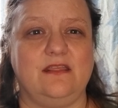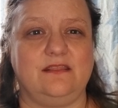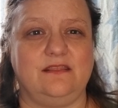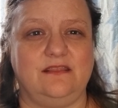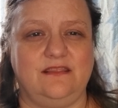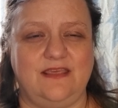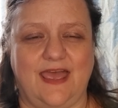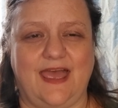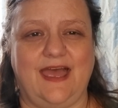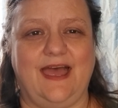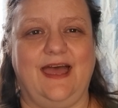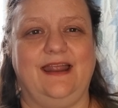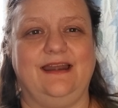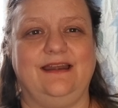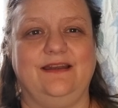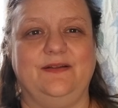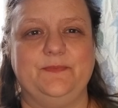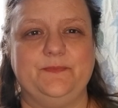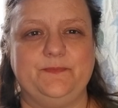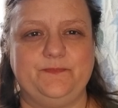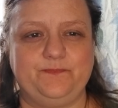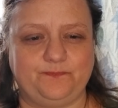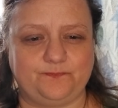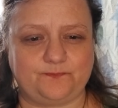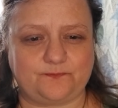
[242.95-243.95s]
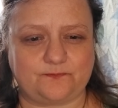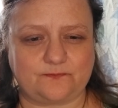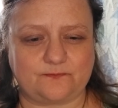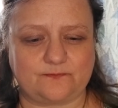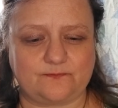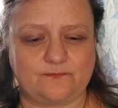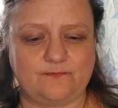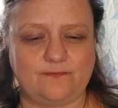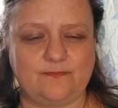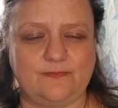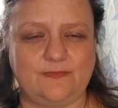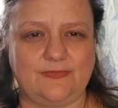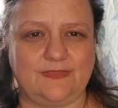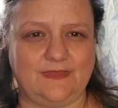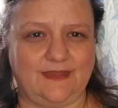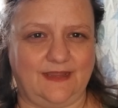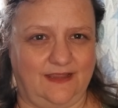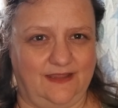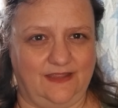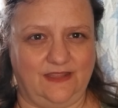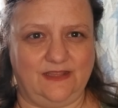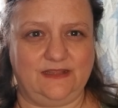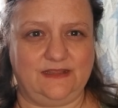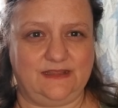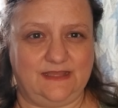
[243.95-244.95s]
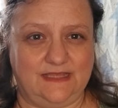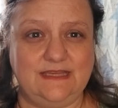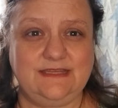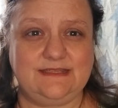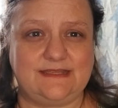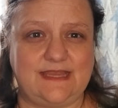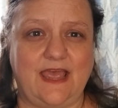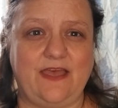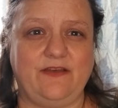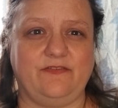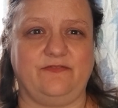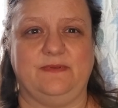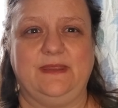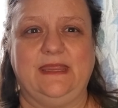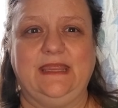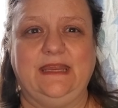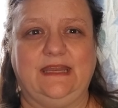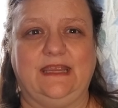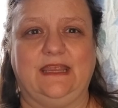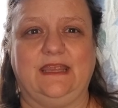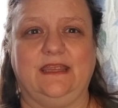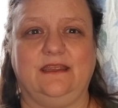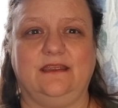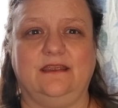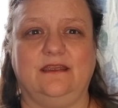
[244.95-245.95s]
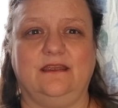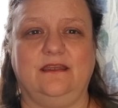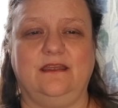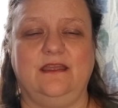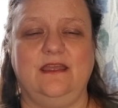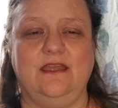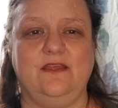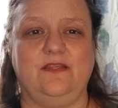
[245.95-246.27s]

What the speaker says: that these have meaning.